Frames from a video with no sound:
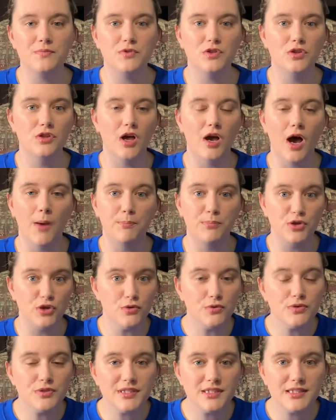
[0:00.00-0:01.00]

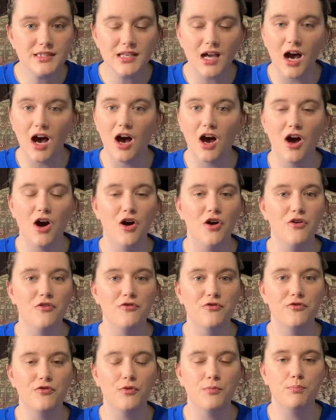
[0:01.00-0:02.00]
abuse,
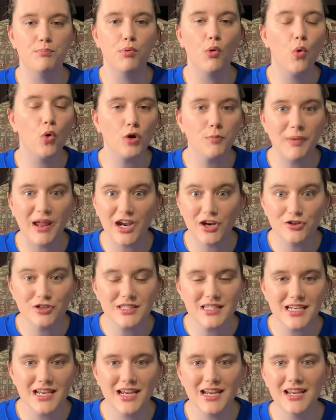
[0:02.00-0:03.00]
of poor
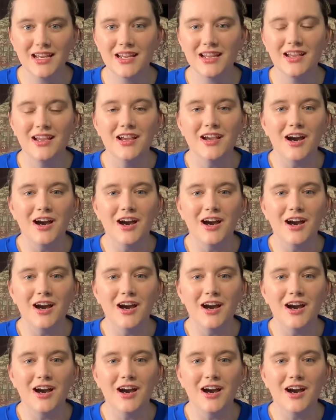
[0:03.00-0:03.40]
parenting,